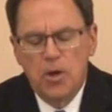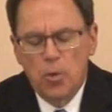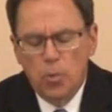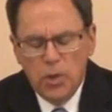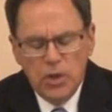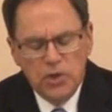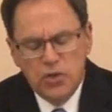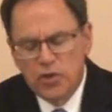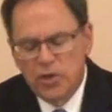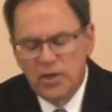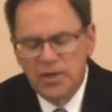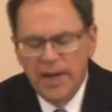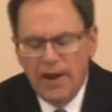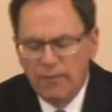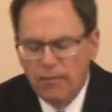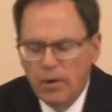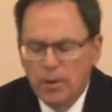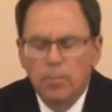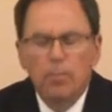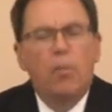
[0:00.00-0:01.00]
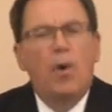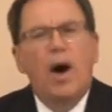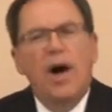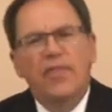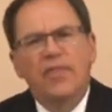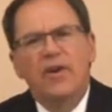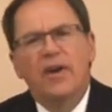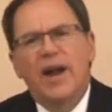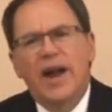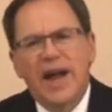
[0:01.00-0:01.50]
We should never
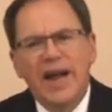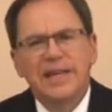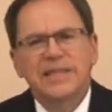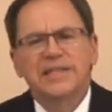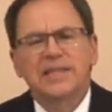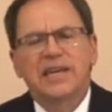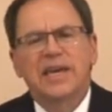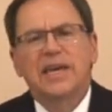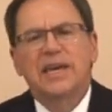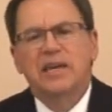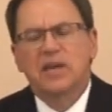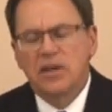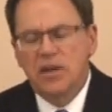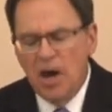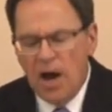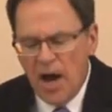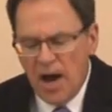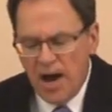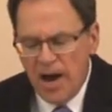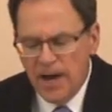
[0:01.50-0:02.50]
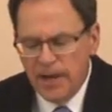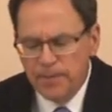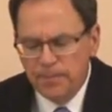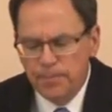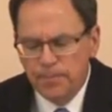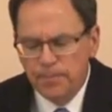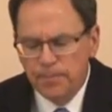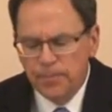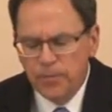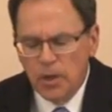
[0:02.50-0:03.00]
bother asking God
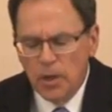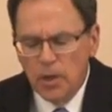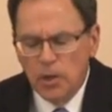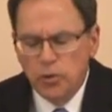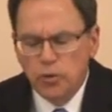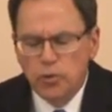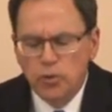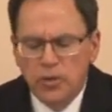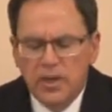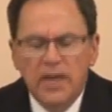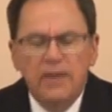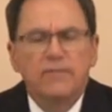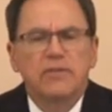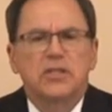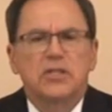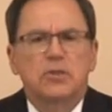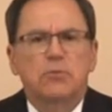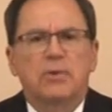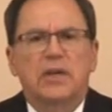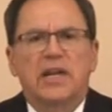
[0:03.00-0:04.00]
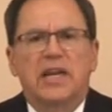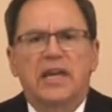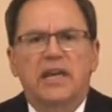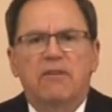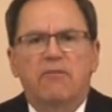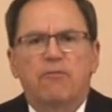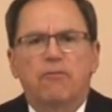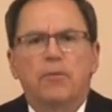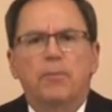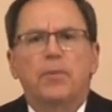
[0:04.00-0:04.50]
to give us
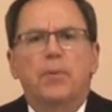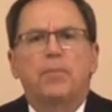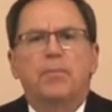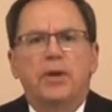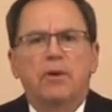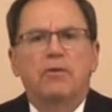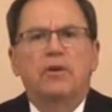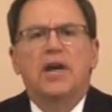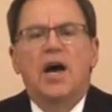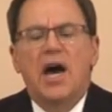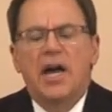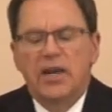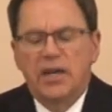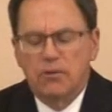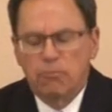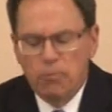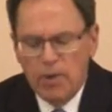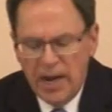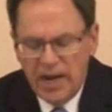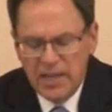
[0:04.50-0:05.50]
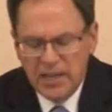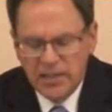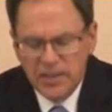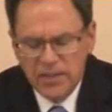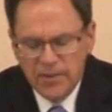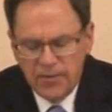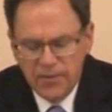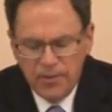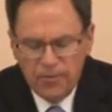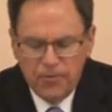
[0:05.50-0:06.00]
relief from the periodic
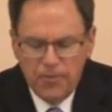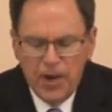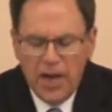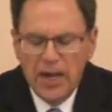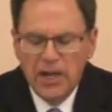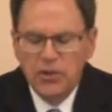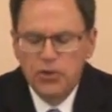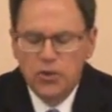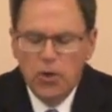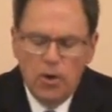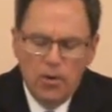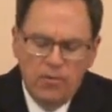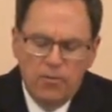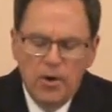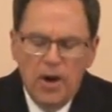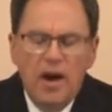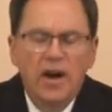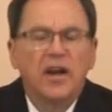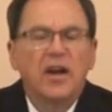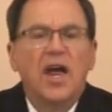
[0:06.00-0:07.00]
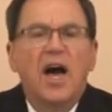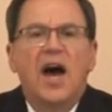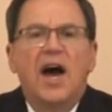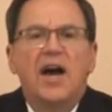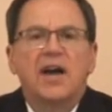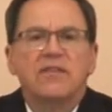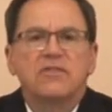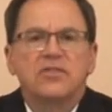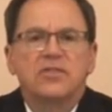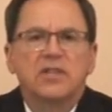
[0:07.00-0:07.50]
raids of the flesh over our
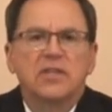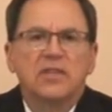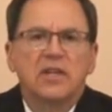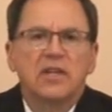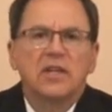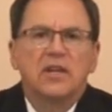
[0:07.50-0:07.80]
lives.